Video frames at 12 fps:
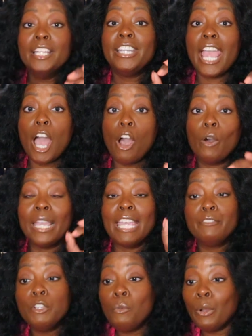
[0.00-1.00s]
Now,
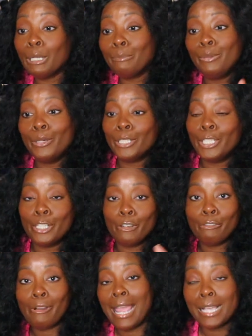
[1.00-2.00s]
if you want to put a
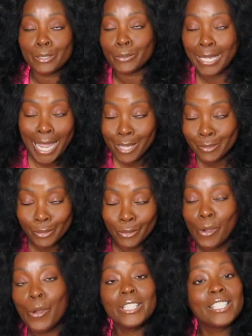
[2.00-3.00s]
little razzle
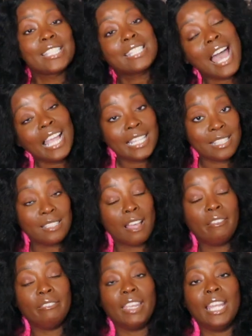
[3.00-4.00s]
dazzle on your stocking
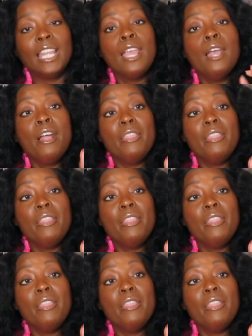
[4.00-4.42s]
stuffing,